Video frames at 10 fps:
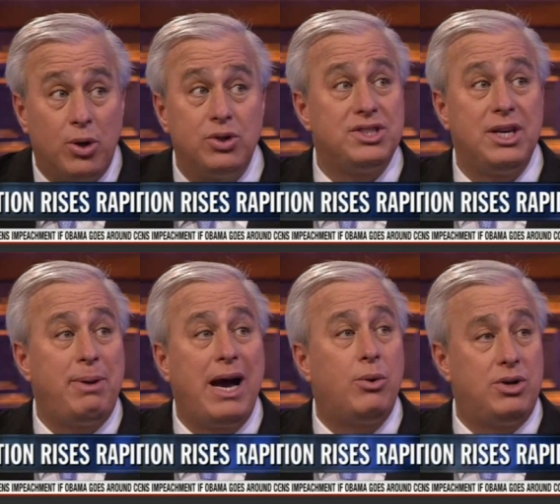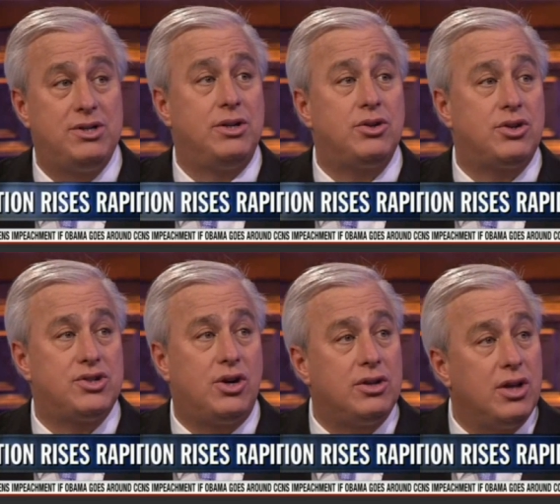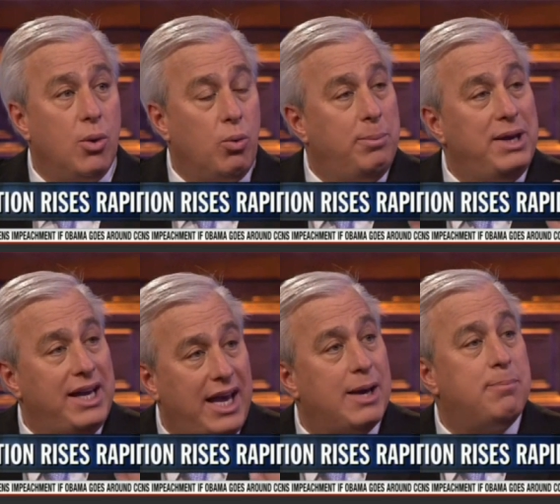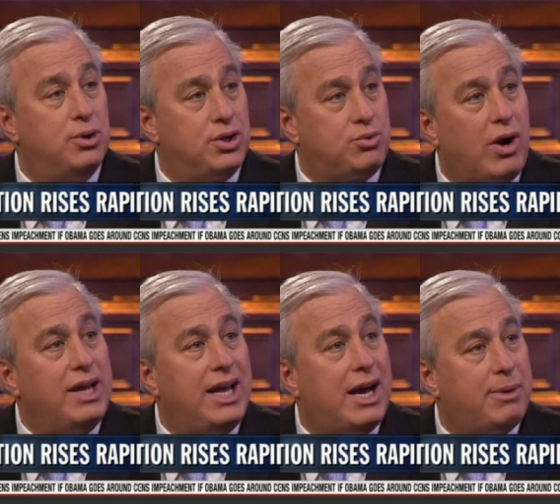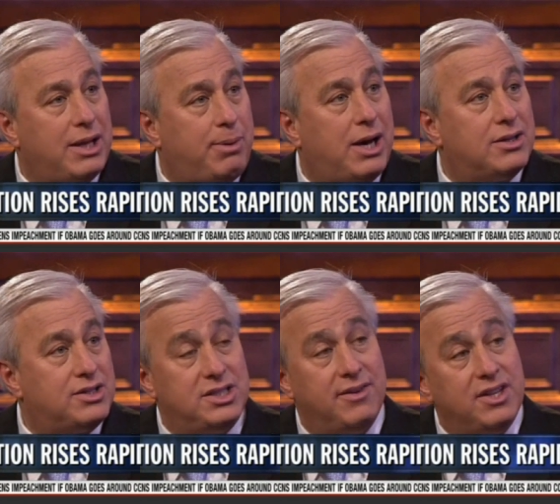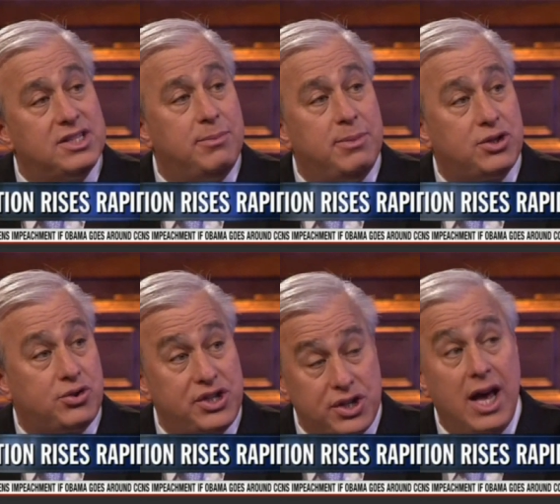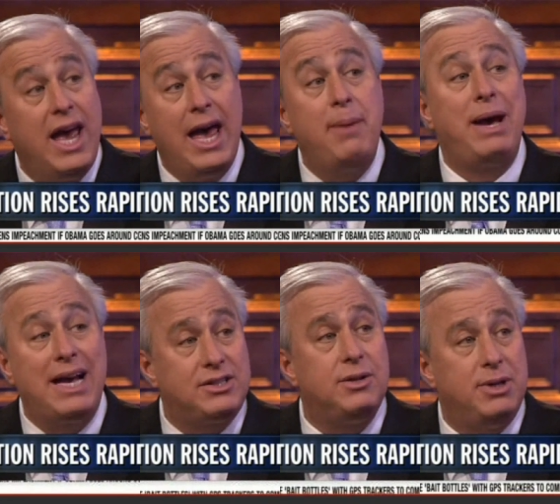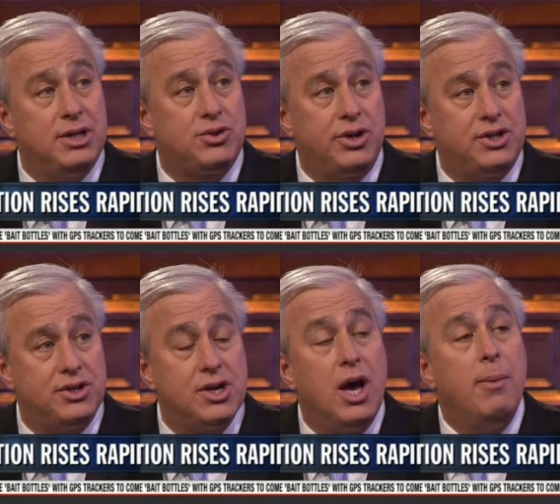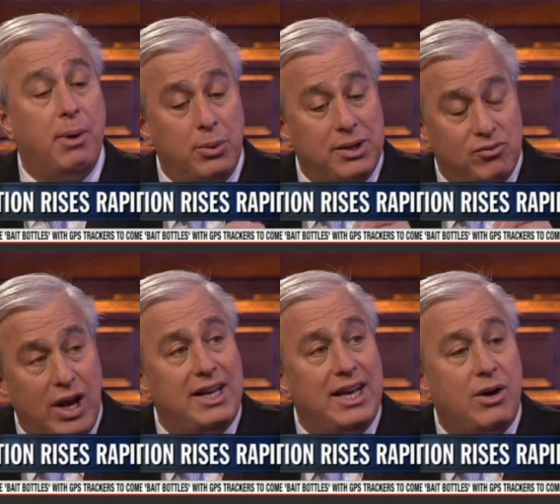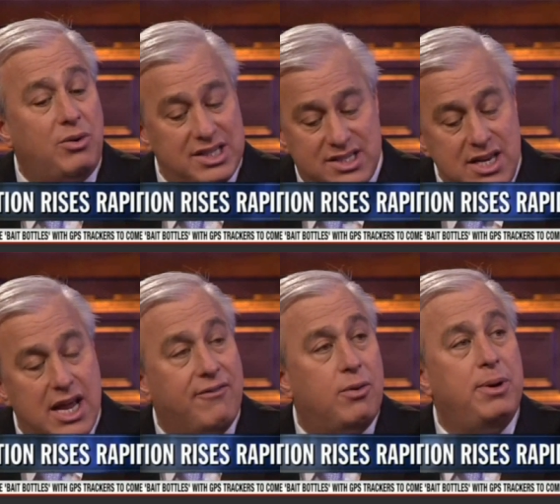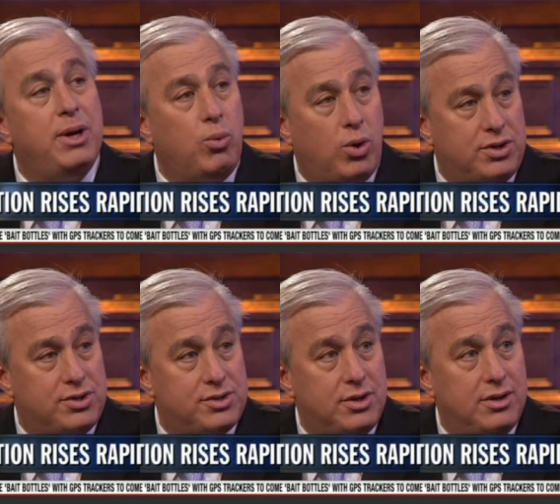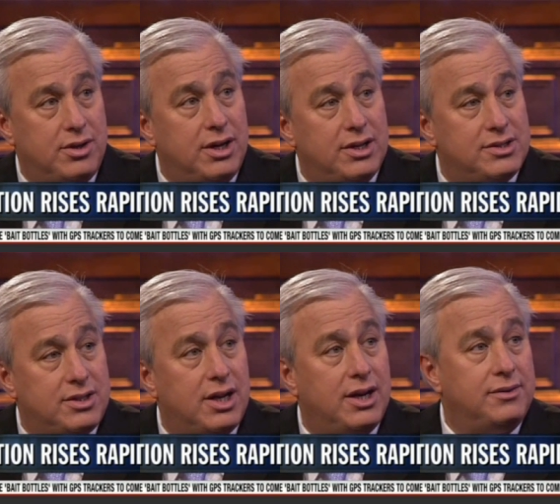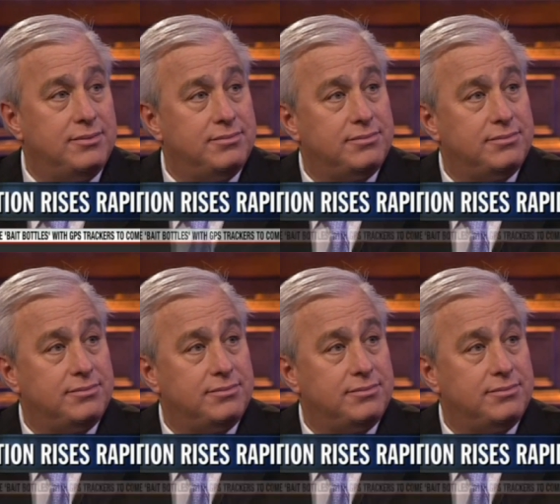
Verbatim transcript: Purchasing power is under assault. We're being ambushed right now by the policies of this administration and past administrations. Uh -huh. But we, right now, it's never been worse than it is today. I